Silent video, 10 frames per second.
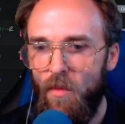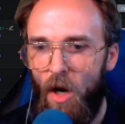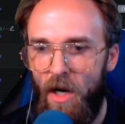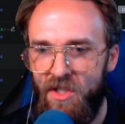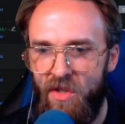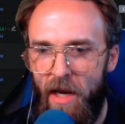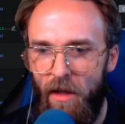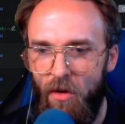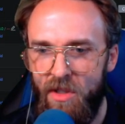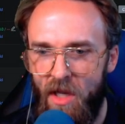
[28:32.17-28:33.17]
right, so yeah, it
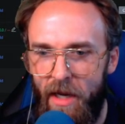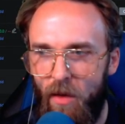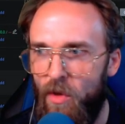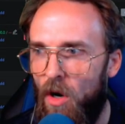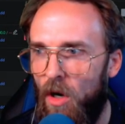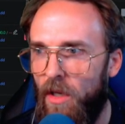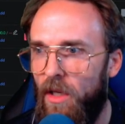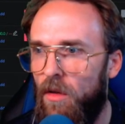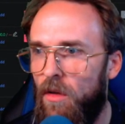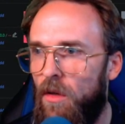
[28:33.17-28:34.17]
looks like we are
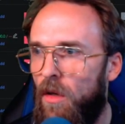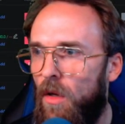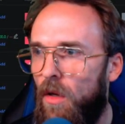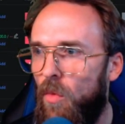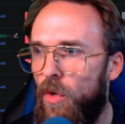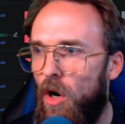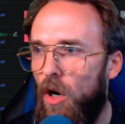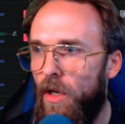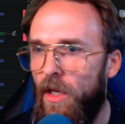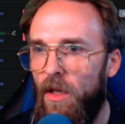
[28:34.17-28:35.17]
getting we
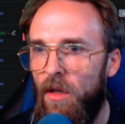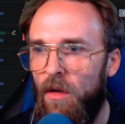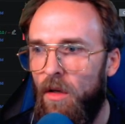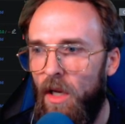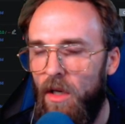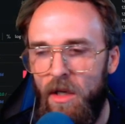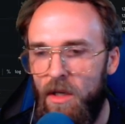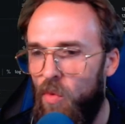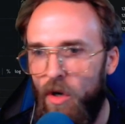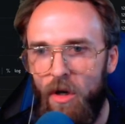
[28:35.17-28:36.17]
are getting
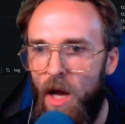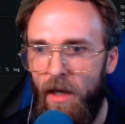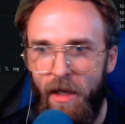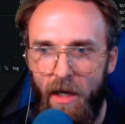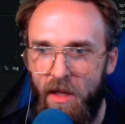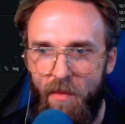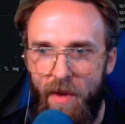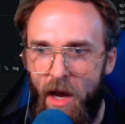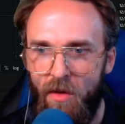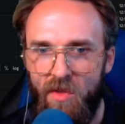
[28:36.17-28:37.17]
we are not getting the
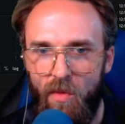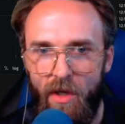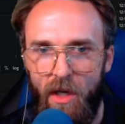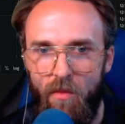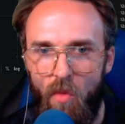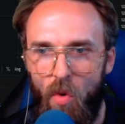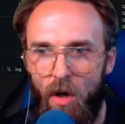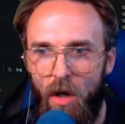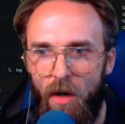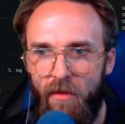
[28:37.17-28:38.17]
bounce. We're getting
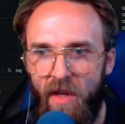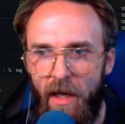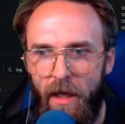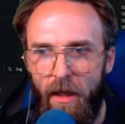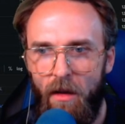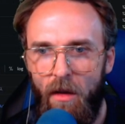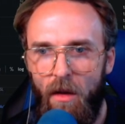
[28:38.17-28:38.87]
more of a